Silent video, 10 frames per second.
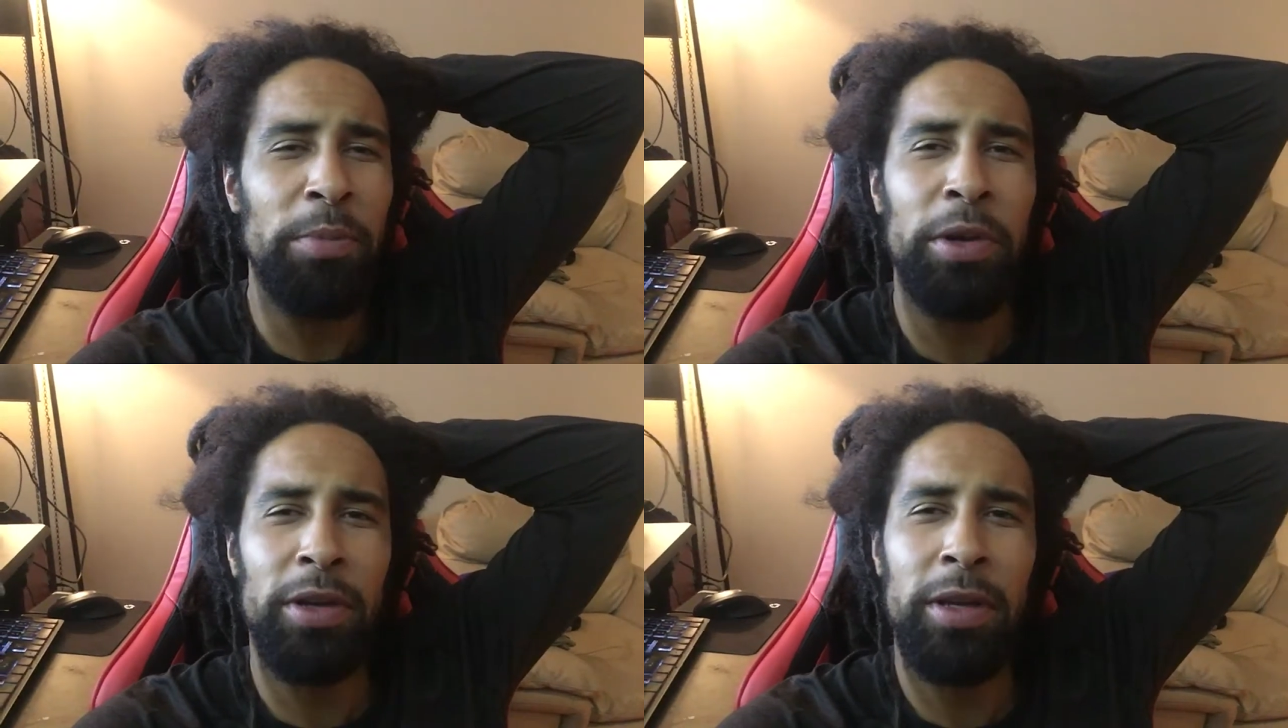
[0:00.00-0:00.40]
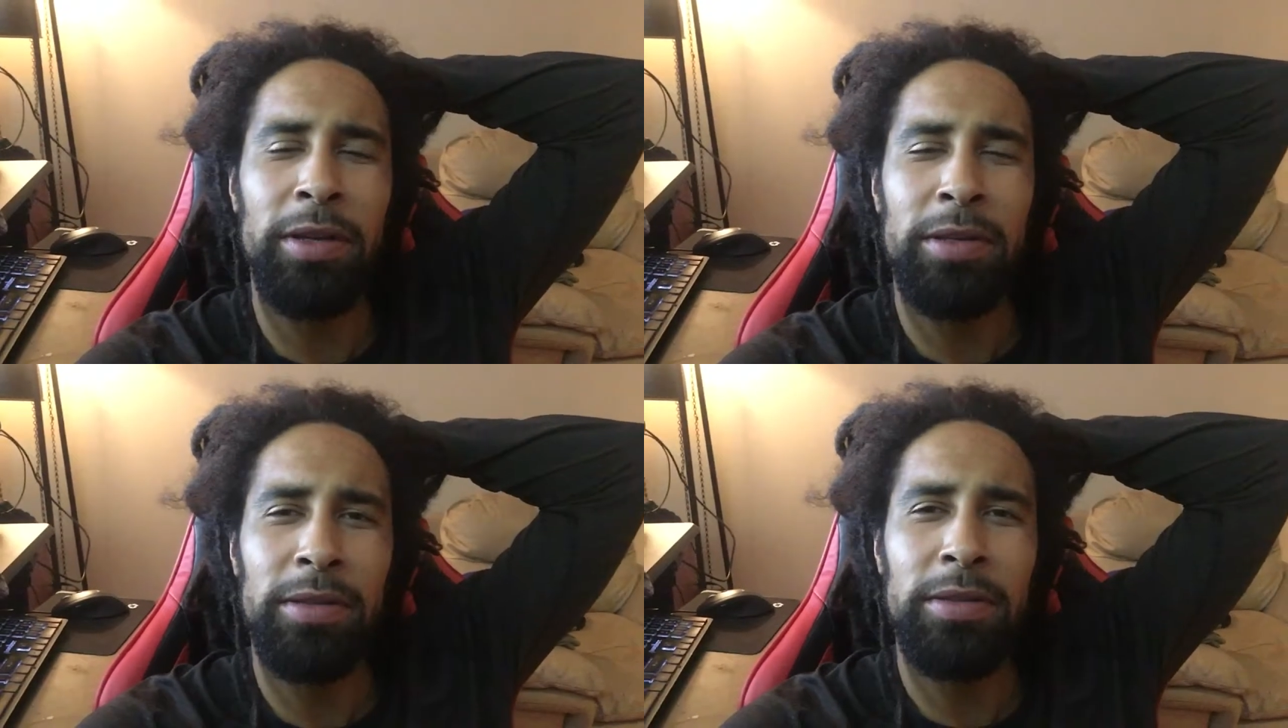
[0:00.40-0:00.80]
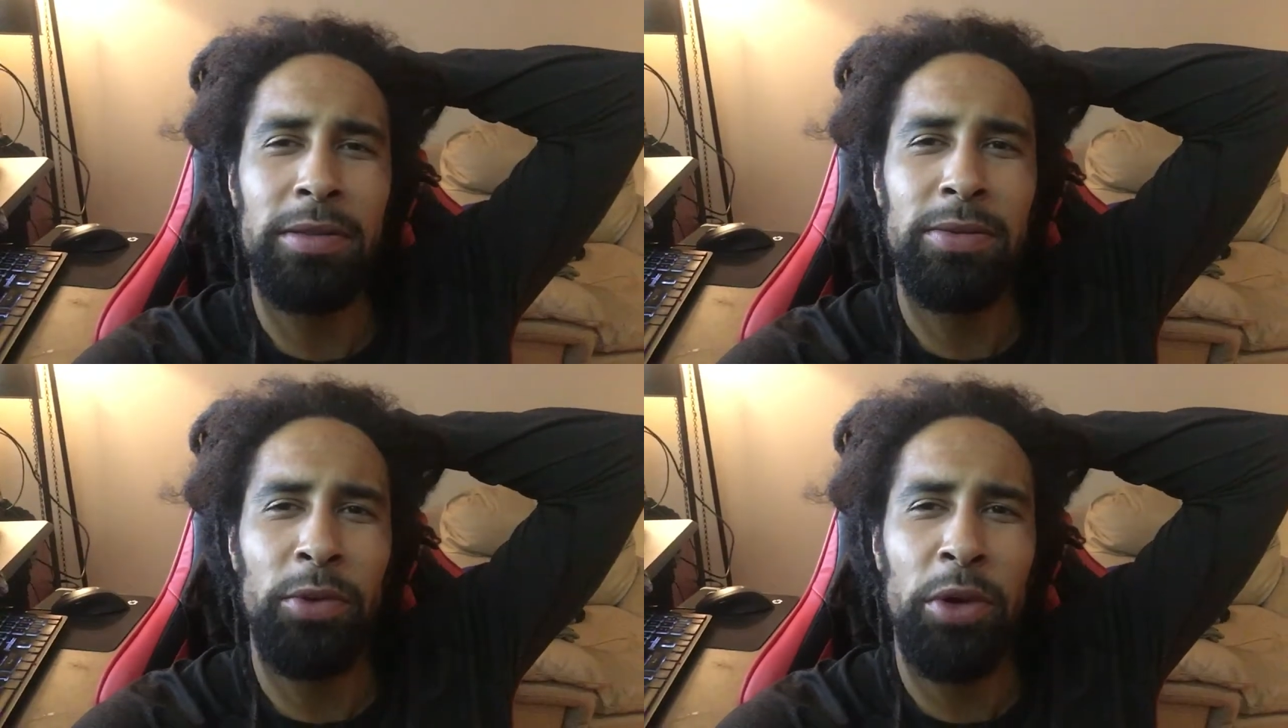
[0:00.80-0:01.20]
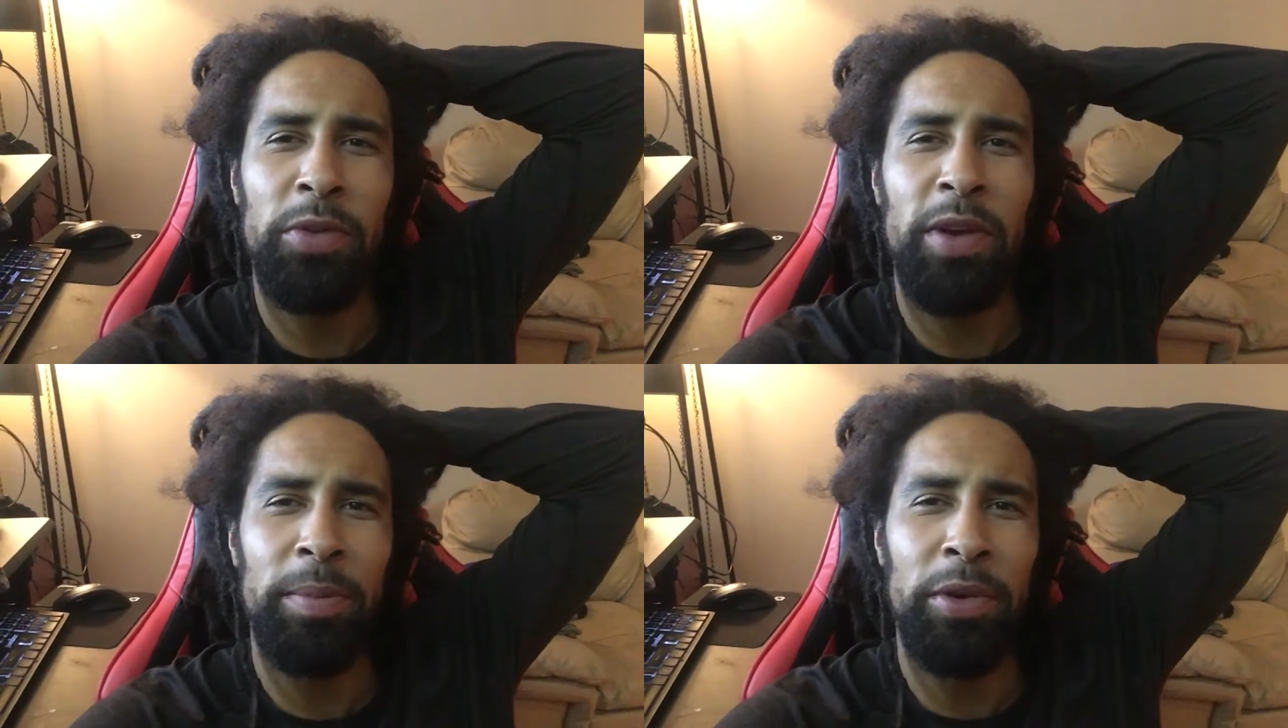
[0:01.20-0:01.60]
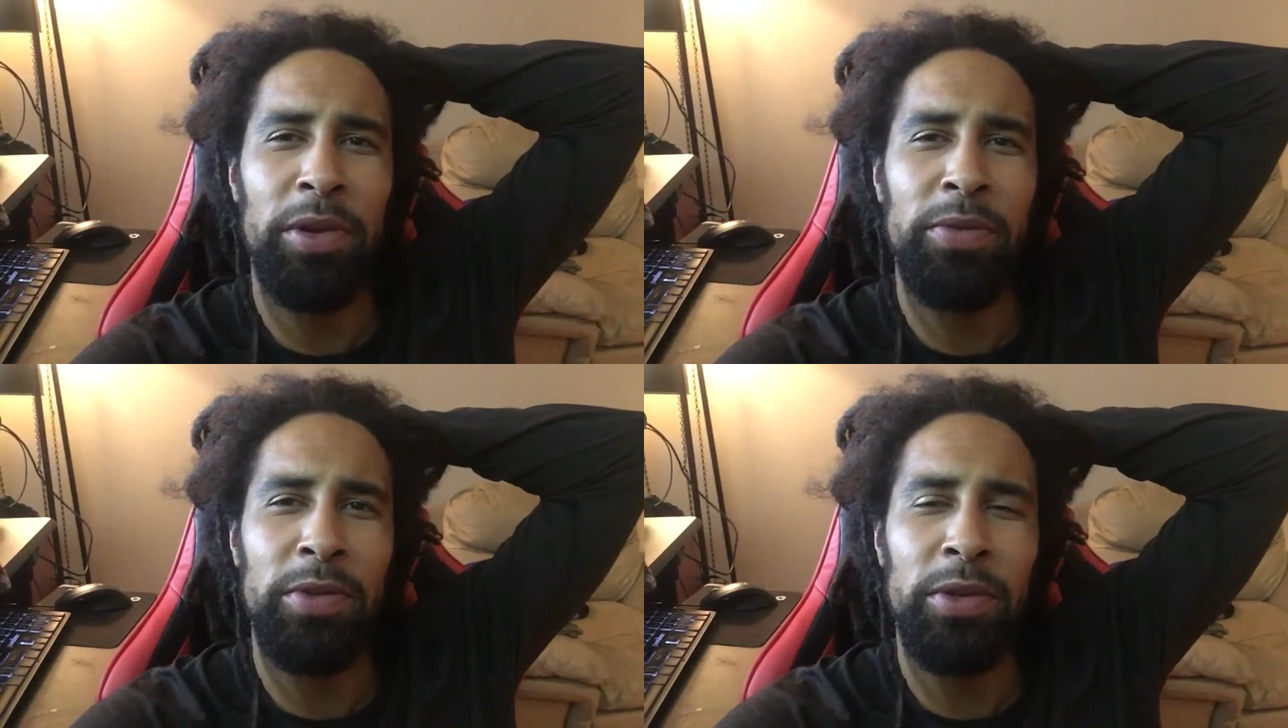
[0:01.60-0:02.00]
million
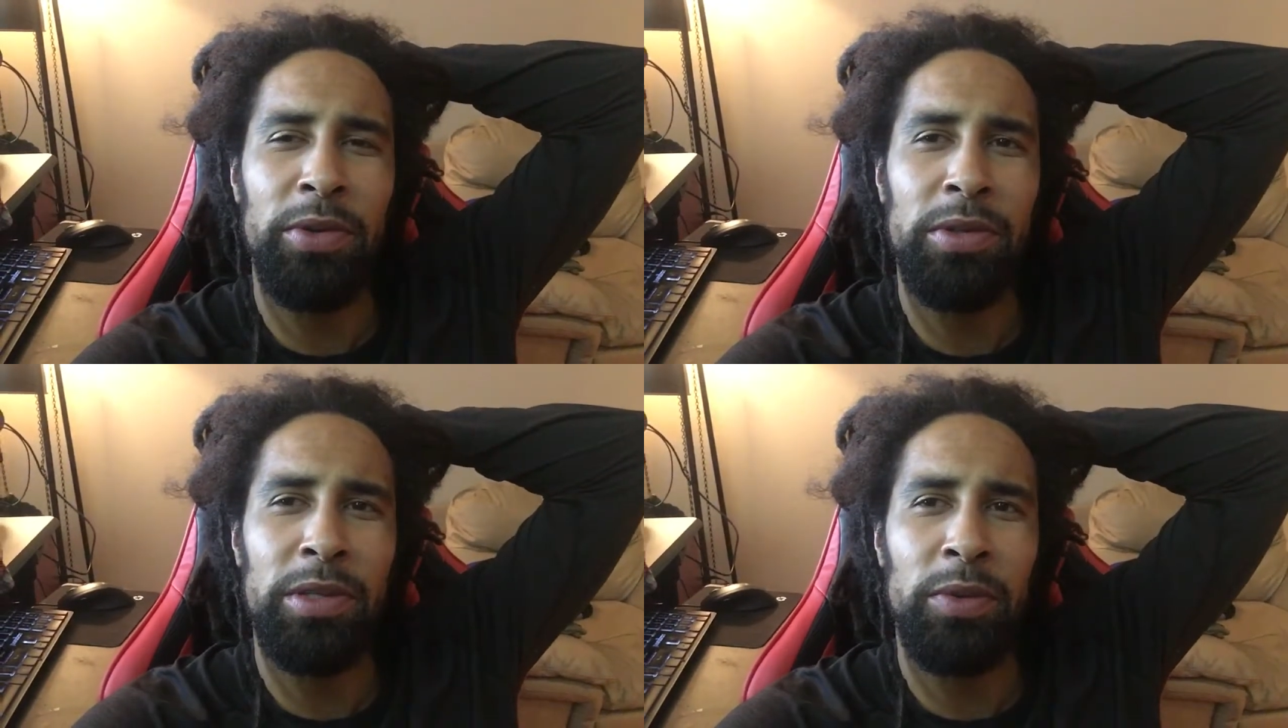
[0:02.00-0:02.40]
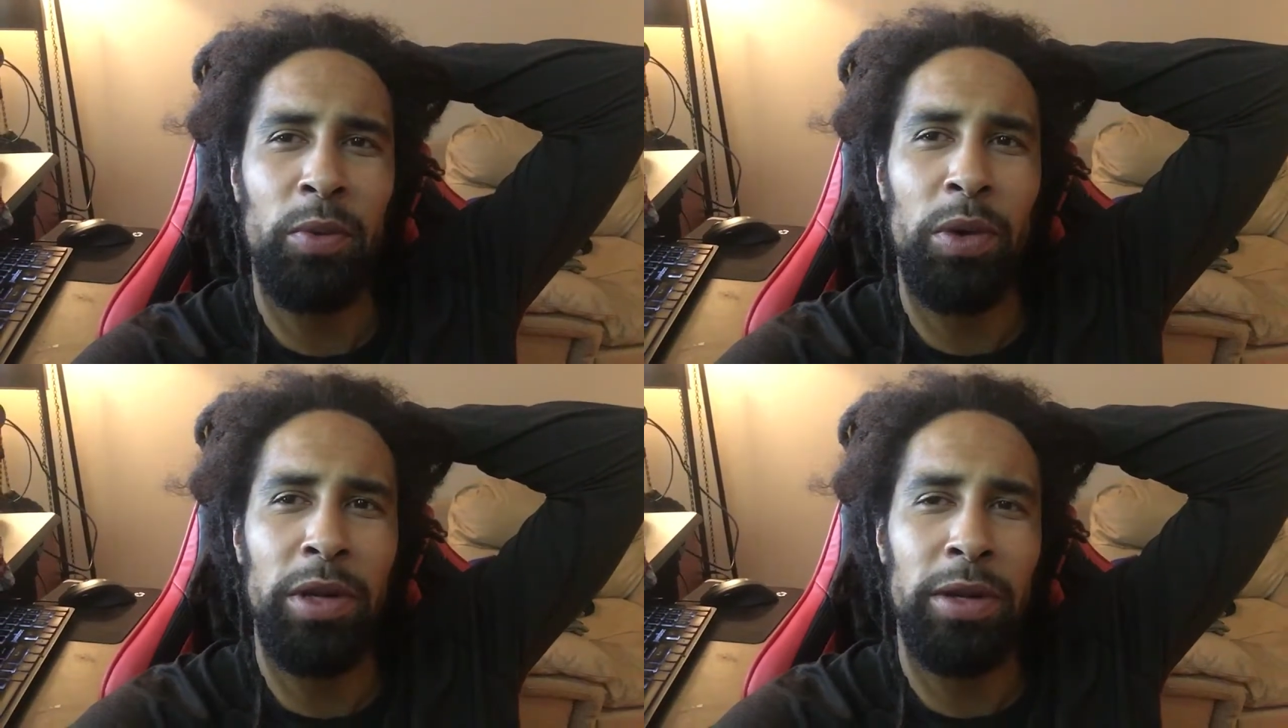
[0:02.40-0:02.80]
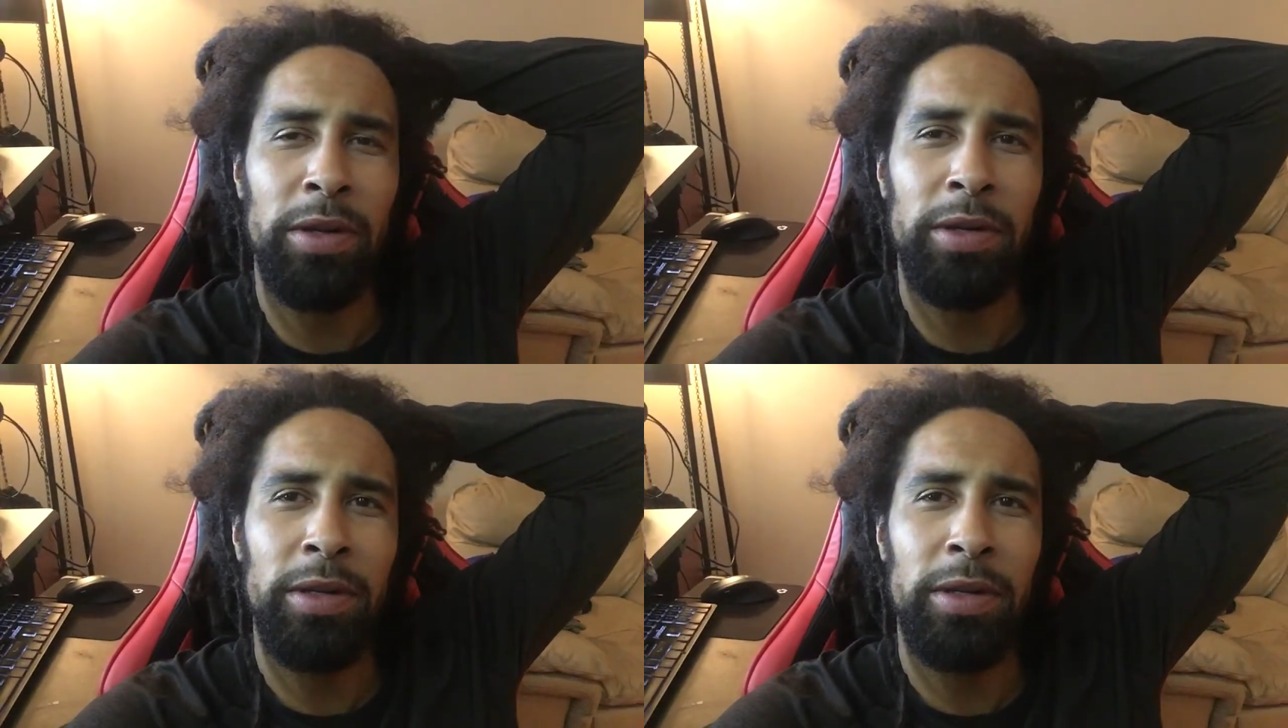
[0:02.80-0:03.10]
views in 1 year.